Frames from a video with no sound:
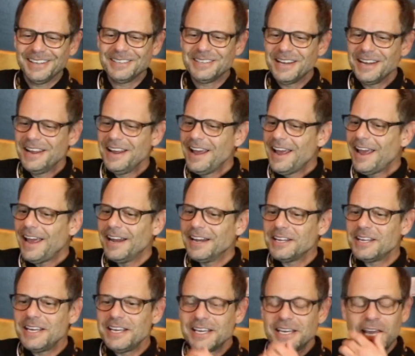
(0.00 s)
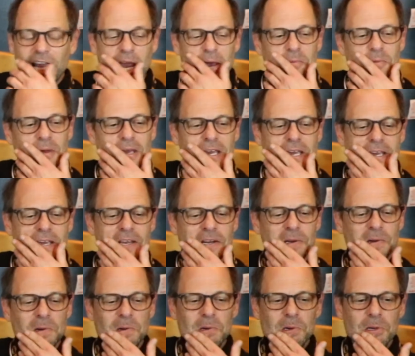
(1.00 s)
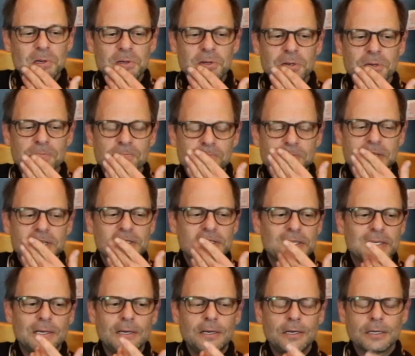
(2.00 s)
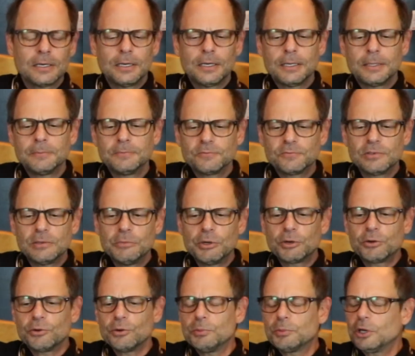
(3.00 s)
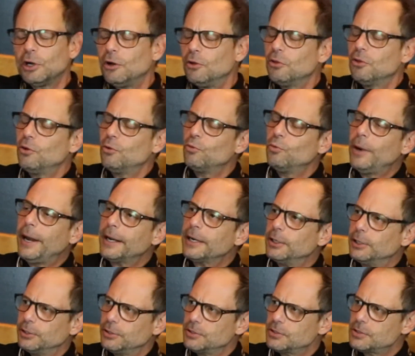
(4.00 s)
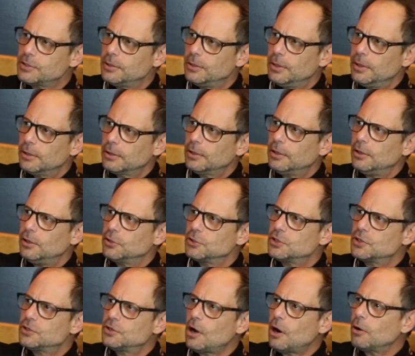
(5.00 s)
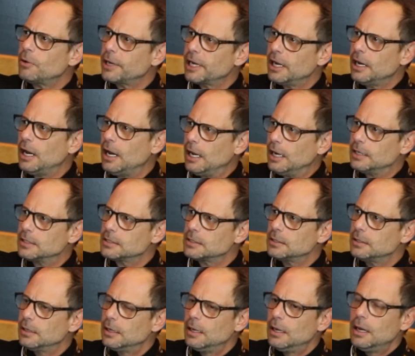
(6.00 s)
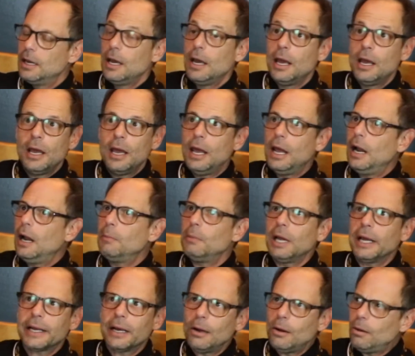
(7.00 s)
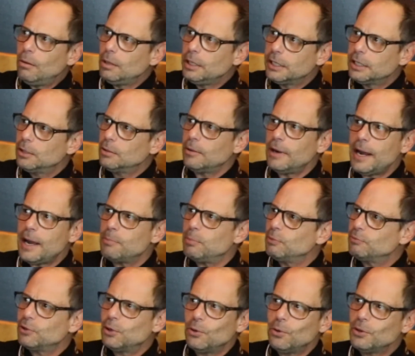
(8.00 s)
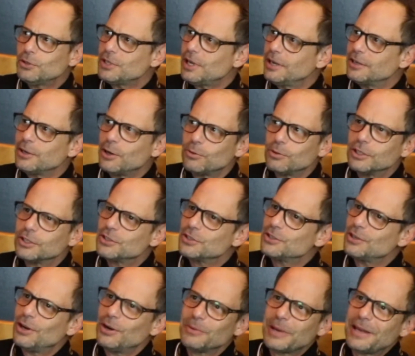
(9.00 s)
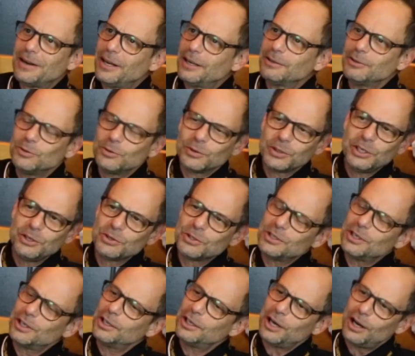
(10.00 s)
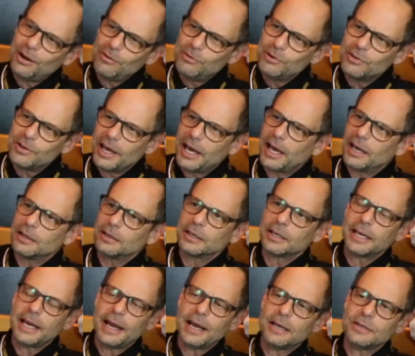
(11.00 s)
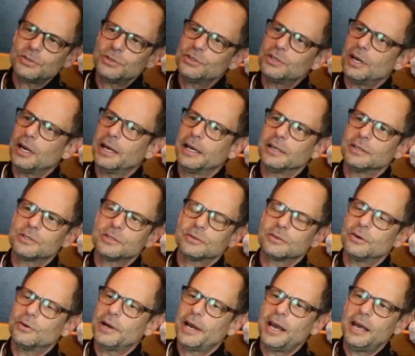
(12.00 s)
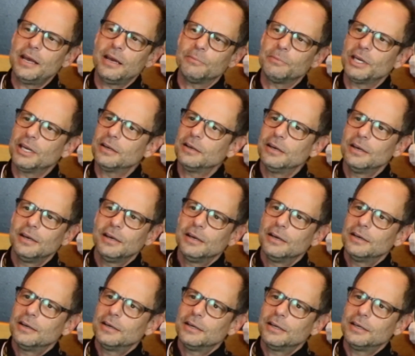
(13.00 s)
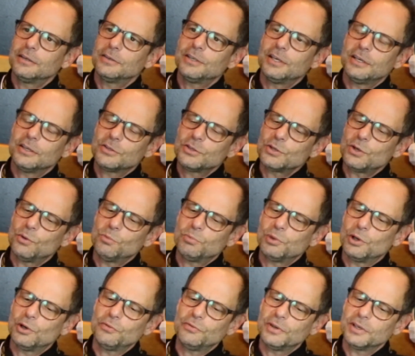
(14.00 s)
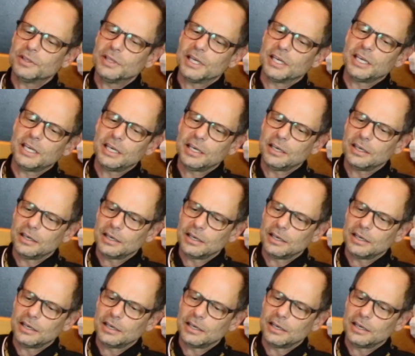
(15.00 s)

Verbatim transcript: and, and he came, he had heard a song um, from a group called The Records called Starry Eyes. Mm-hmm. And I'm like, holy crap, of course I know this song. And I, we used to cover that in Gas Giants, Gray. I mean, mm-hmm. it, it's so perfect that he,